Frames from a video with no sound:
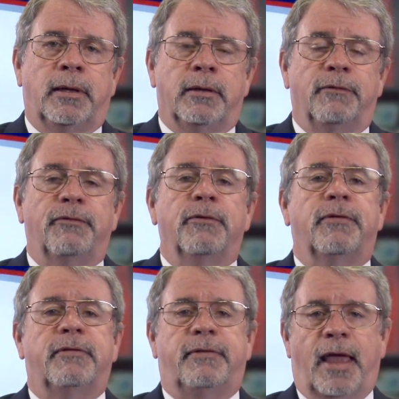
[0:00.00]
The
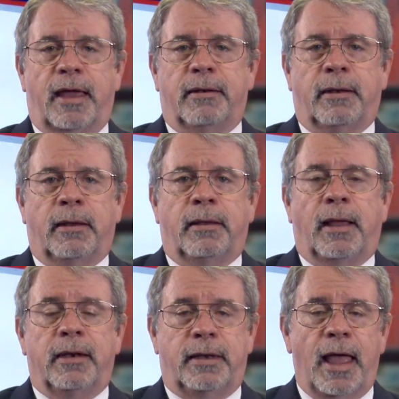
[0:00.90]
first is debt,
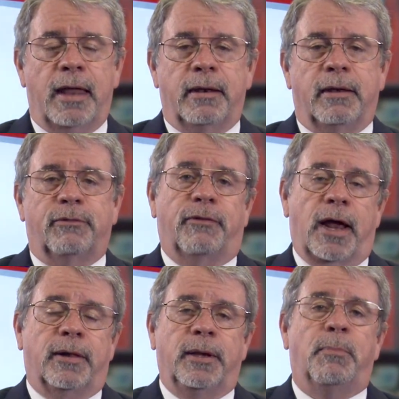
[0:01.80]
and debt is
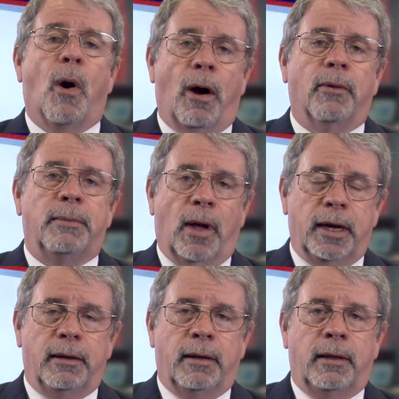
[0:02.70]
frankly borrowing
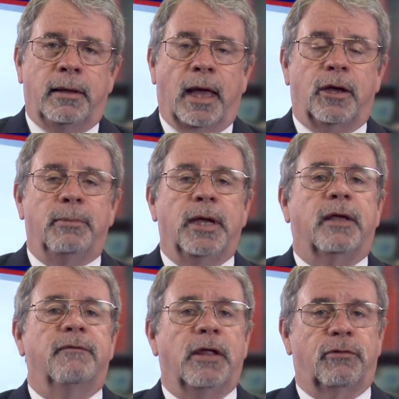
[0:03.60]
money. That could be a
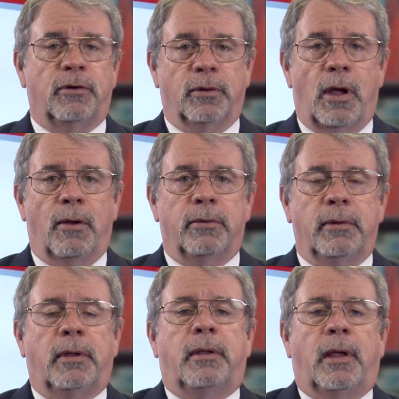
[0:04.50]
conventional
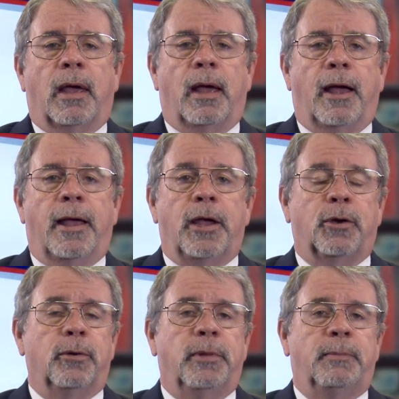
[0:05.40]
loan, it
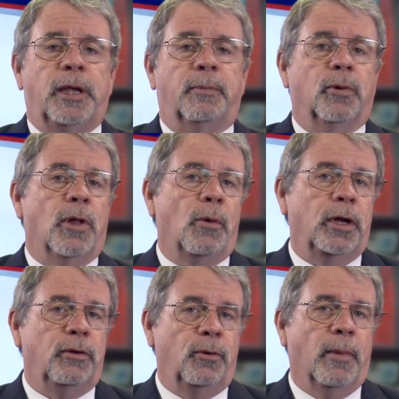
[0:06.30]
could be people
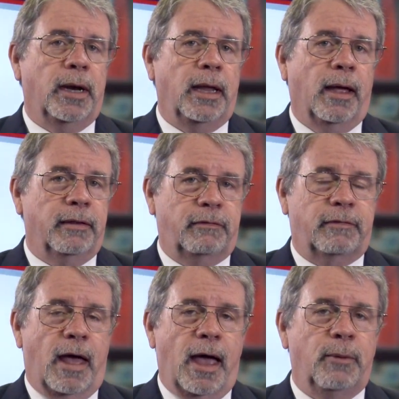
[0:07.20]
loaning you money on the
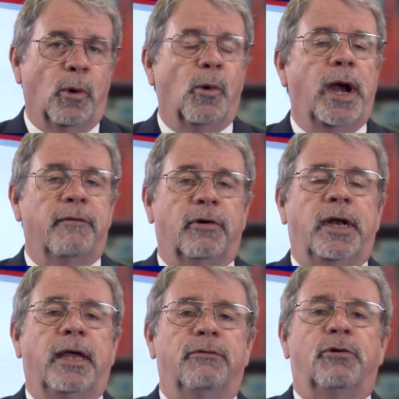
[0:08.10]
side, but whatever
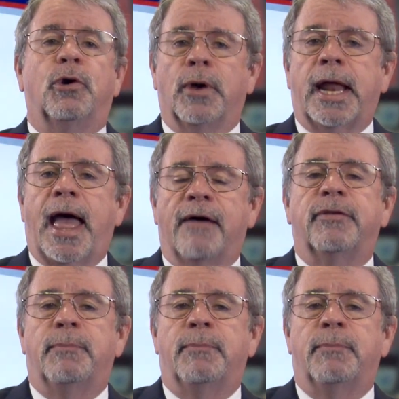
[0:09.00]
it is, you're going to have to